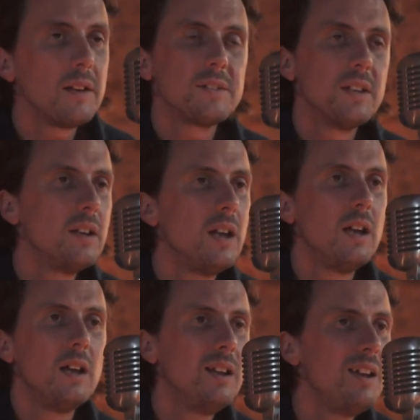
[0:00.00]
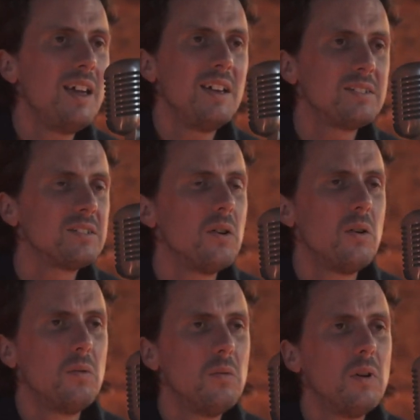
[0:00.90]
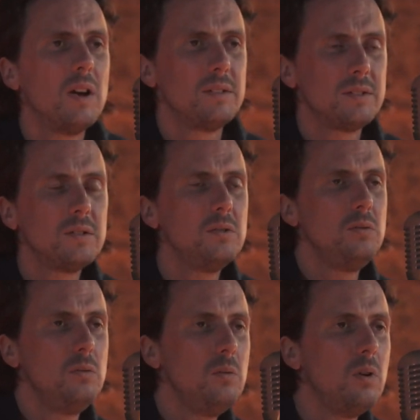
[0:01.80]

I'll send an SOS to the